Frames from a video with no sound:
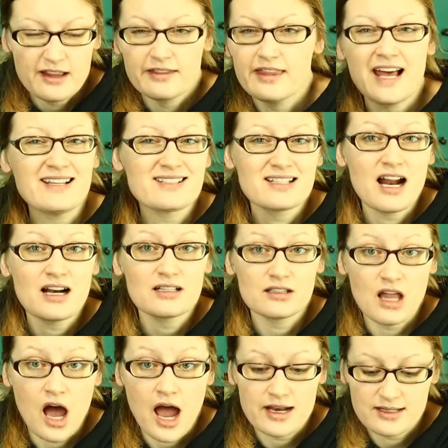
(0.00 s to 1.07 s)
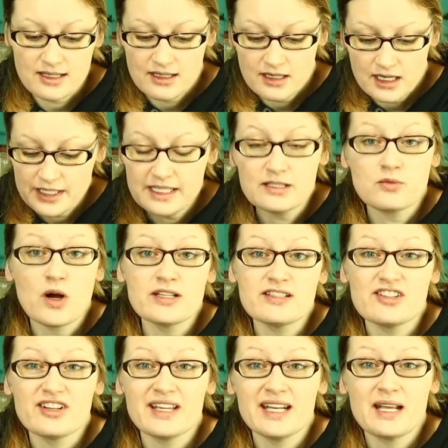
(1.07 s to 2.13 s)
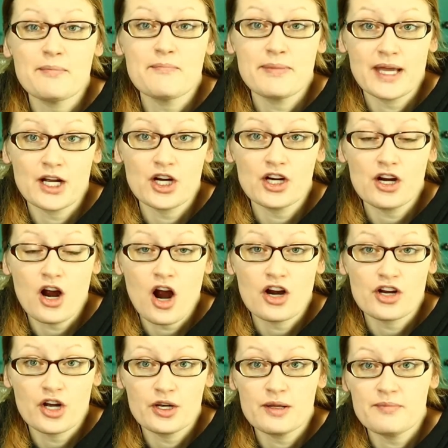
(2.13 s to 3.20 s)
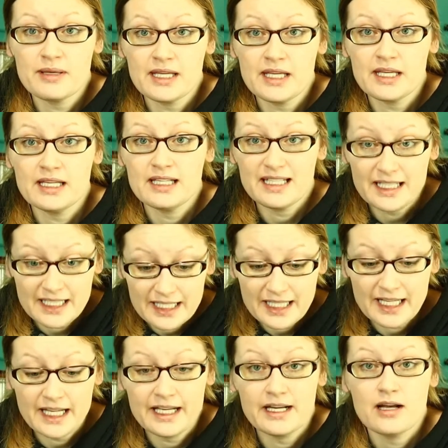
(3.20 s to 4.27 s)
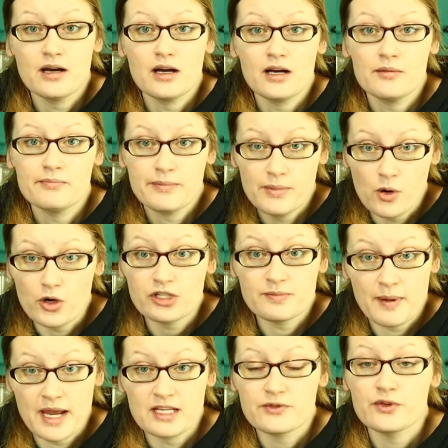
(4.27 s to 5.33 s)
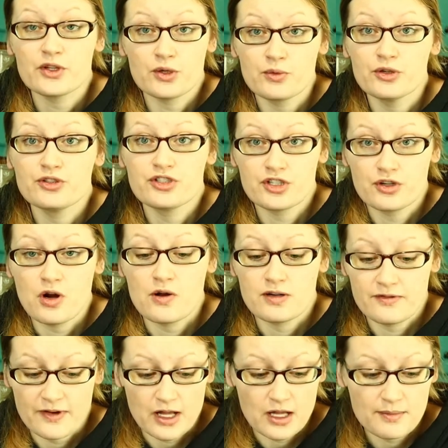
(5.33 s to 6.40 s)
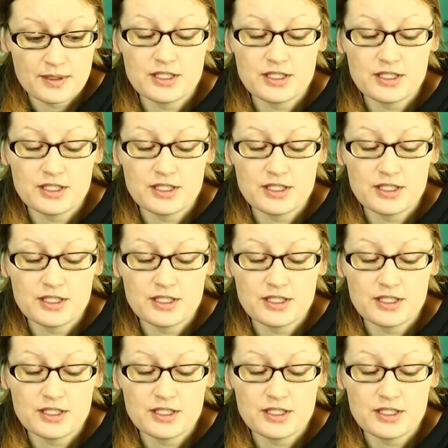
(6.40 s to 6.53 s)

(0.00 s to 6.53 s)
That's not a lot. These ones that are getting bigger are gonna be needing more space for their roots to grow and develop.